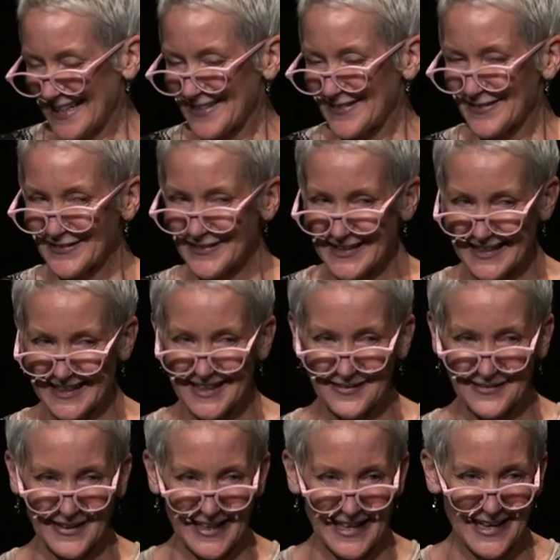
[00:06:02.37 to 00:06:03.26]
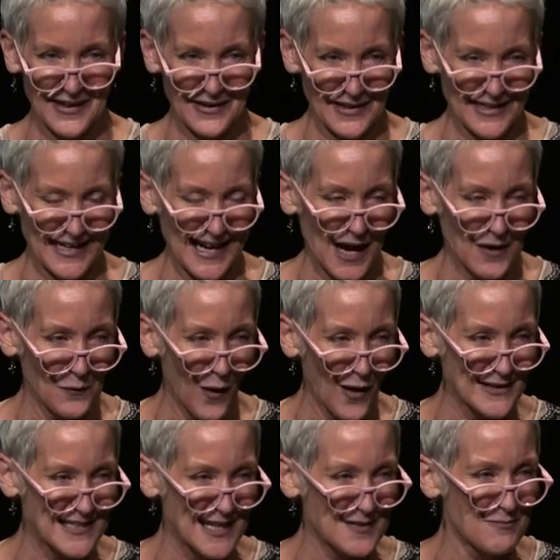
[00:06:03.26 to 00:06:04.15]
Really, really good. And I
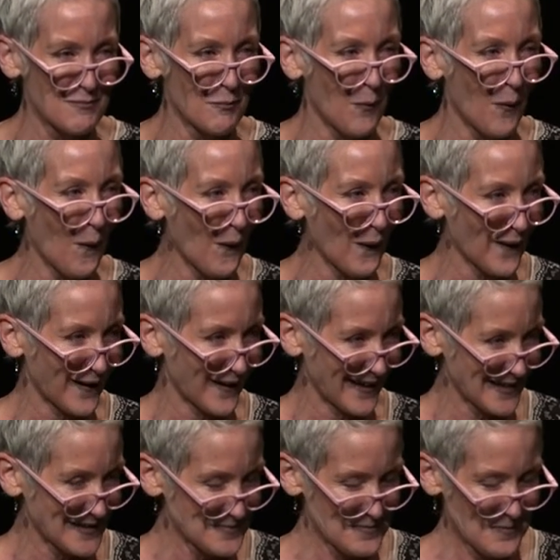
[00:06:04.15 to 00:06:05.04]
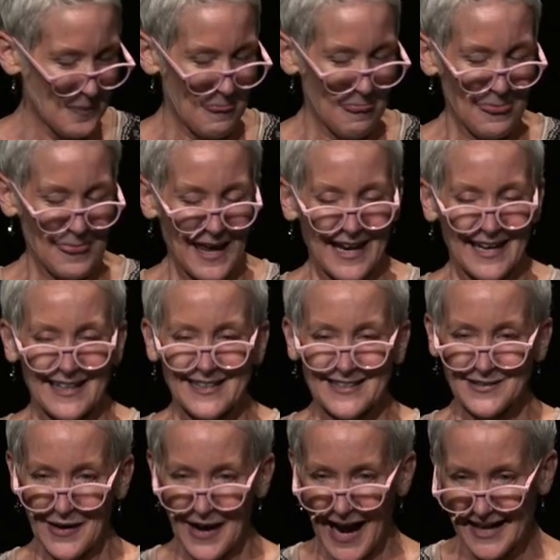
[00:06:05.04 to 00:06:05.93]
wanted more.
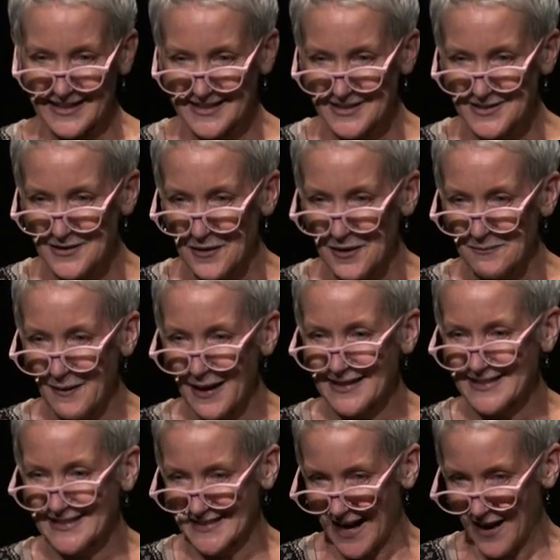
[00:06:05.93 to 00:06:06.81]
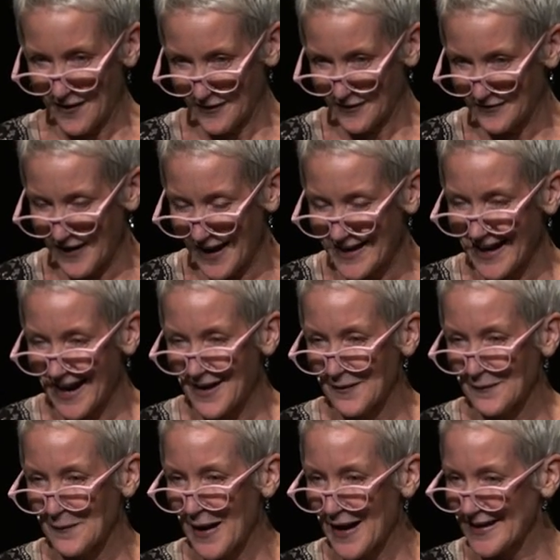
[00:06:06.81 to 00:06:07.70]
So I had to do it myself. And I
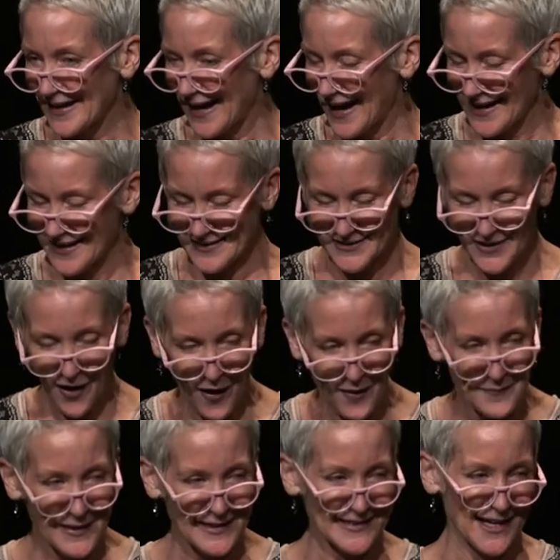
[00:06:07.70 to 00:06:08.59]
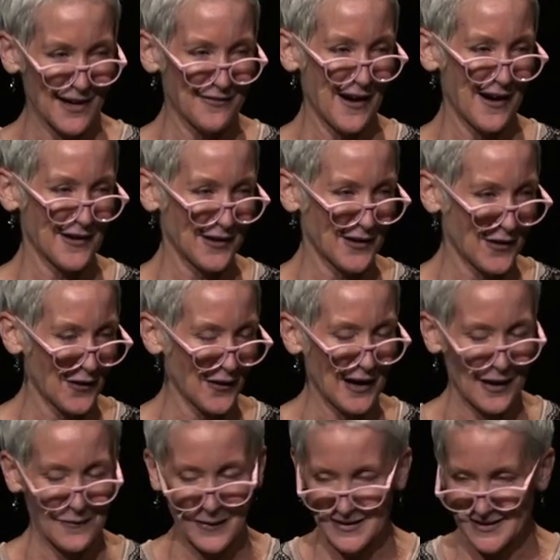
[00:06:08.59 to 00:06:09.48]
went, I taught myself how to
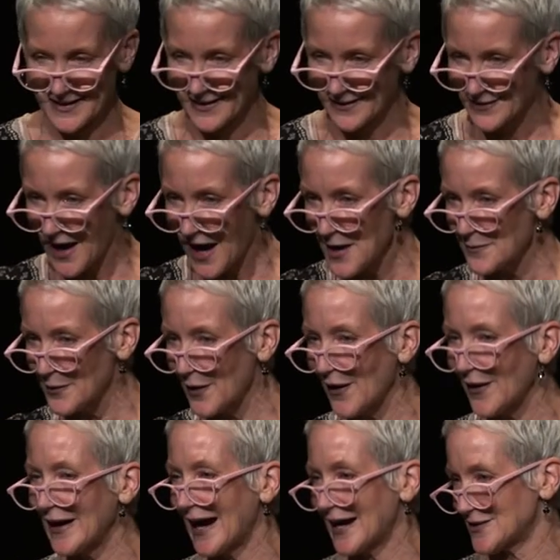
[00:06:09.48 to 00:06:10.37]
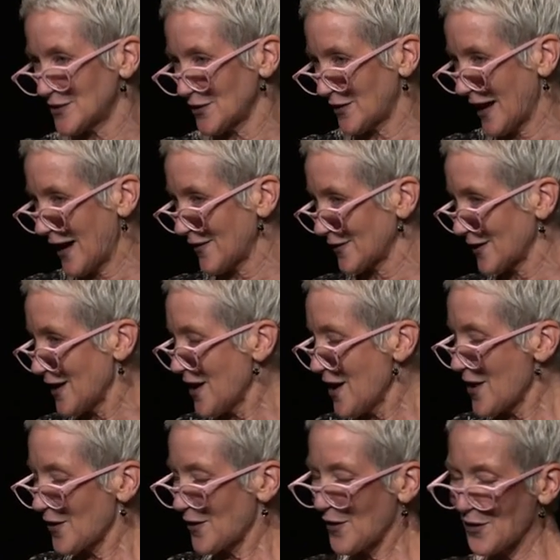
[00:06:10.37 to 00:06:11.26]
cook. I went to the library, I took out
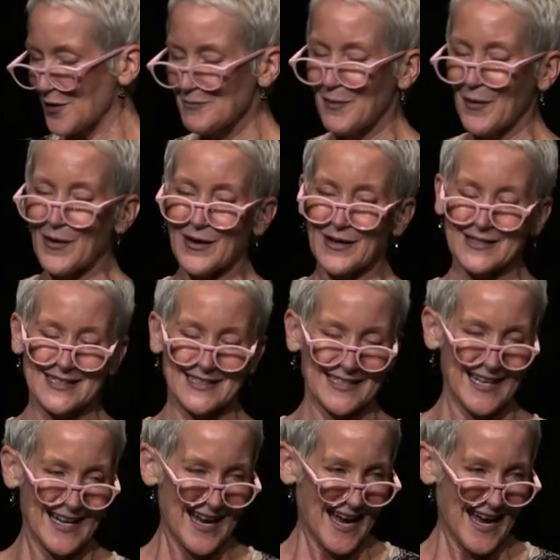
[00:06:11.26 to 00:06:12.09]
cookbooks.